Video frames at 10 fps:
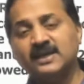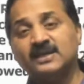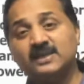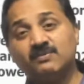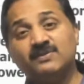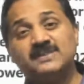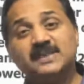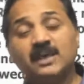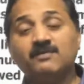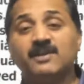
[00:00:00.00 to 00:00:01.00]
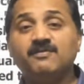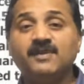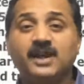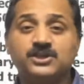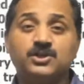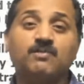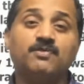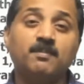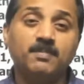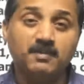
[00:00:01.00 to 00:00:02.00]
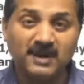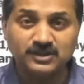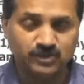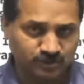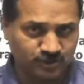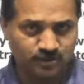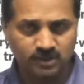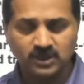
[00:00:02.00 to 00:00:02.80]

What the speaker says: the physical verification of your premises.